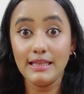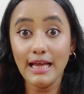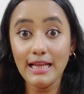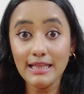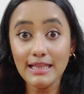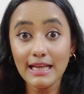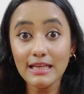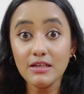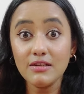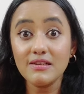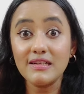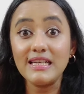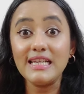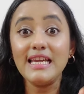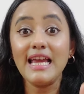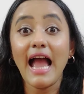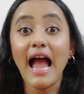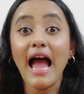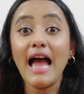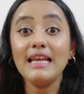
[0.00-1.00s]
then that
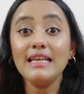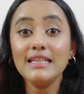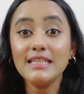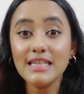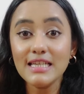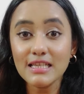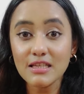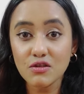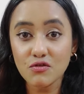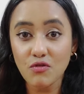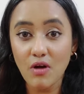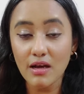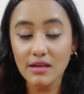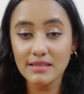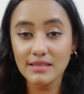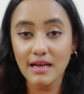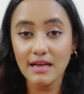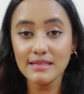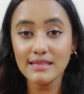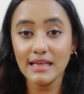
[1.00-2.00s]
reality
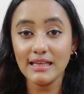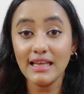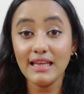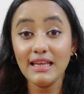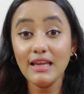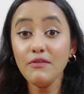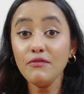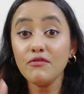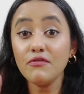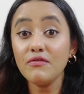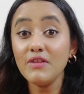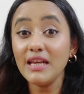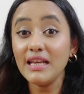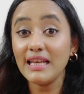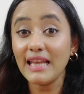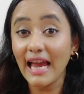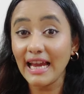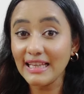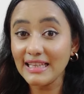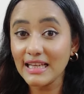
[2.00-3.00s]
strikes us. And if
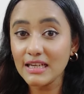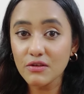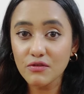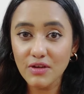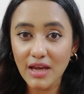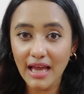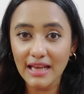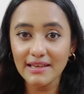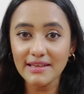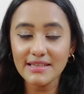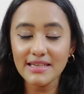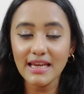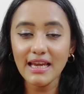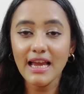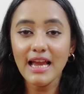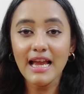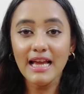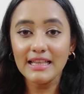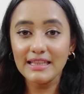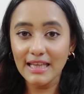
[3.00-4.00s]
we like that
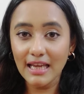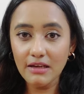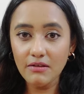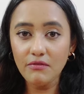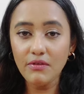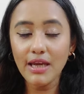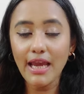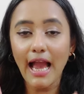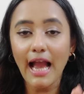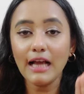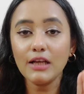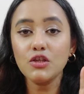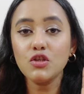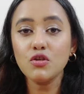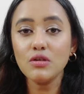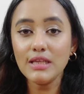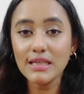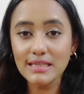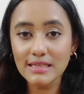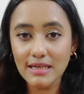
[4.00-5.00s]
reality, then we
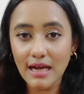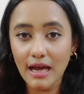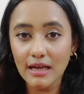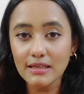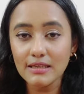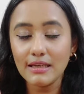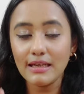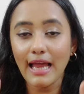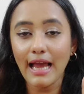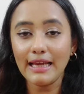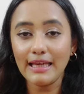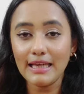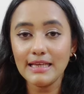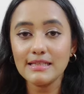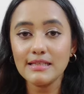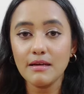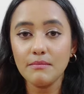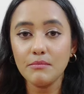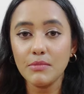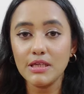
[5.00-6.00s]
actually start
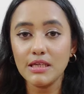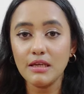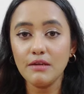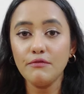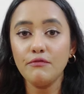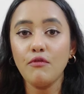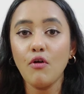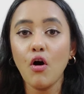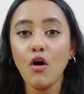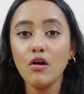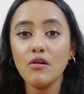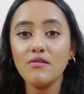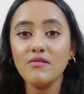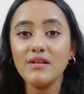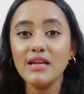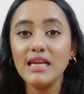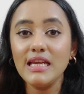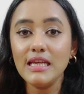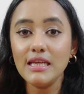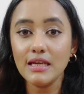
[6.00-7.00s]
liking somebody for
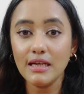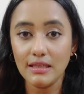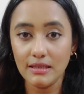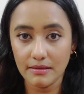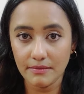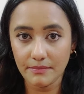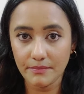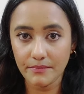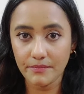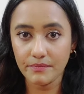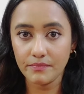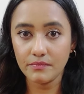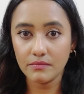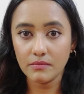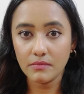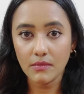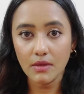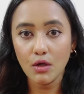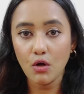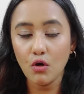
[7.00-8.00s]
real.
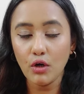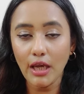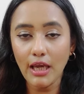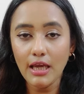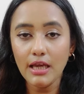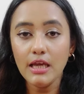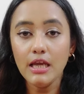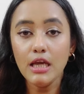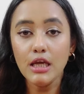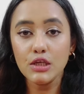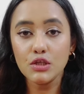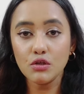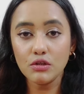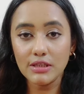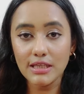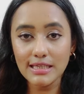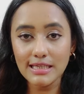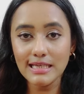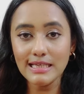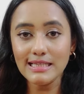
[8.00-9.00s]
Okay,
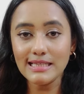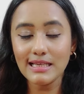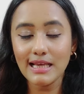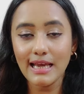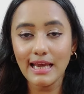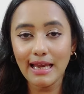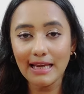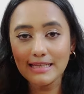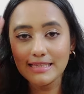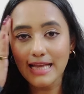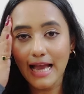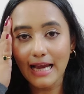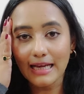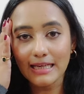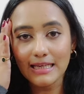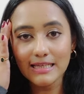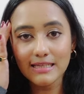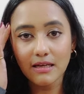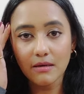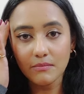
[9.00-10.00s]
so this is
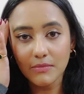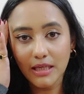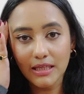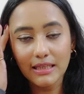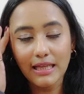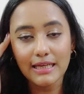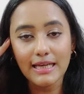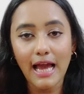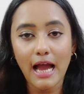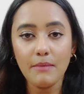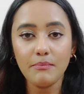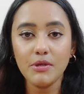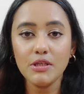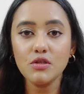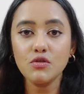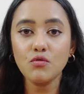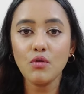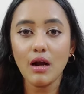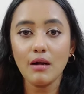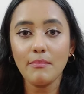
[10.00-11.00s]
exactly something that
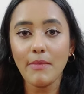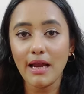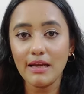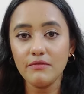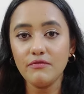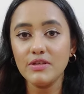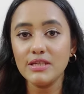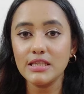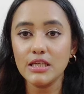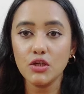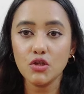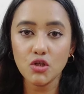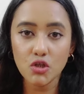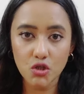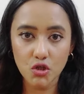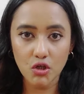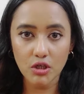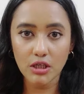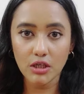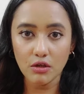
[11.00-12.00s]
happens to our
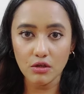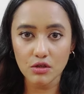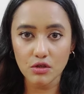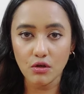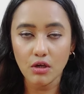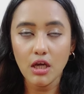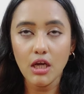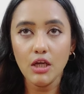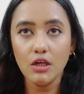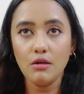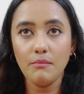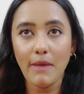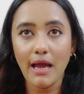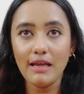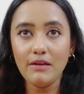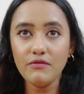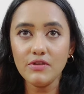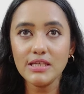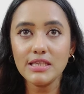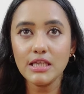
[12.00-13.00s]
manifestation journey also. The
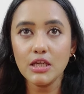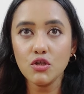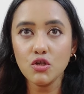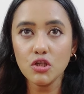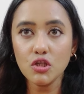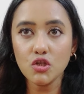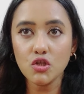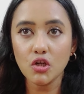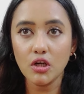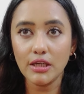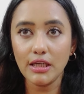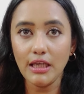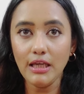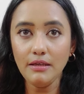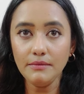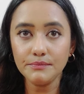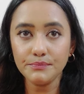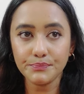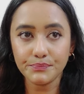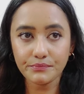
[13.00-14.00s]
manifestation
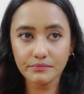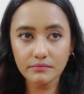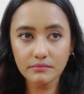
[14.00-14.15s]
journey,